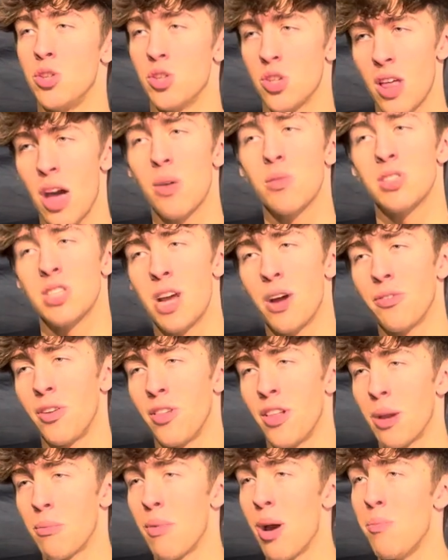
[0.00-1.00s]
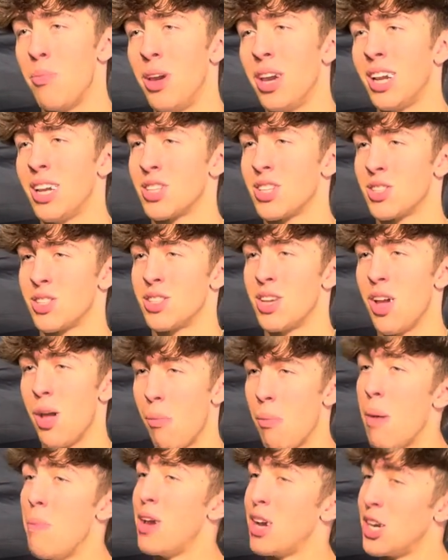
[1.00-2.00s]
So that was definitely like my biggest
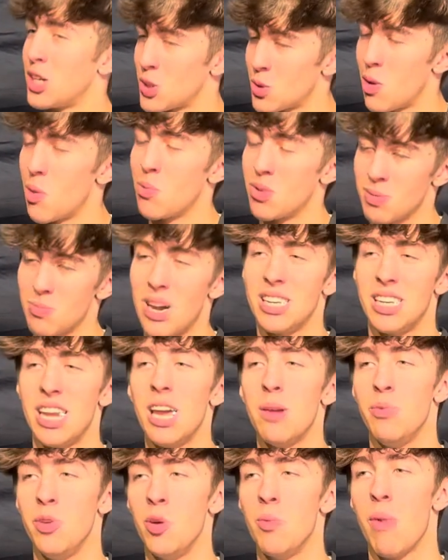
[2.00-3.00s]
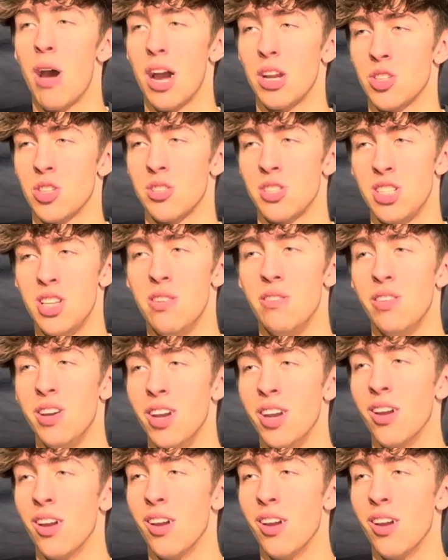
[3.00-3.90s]
my biggest one was my debut match on TV.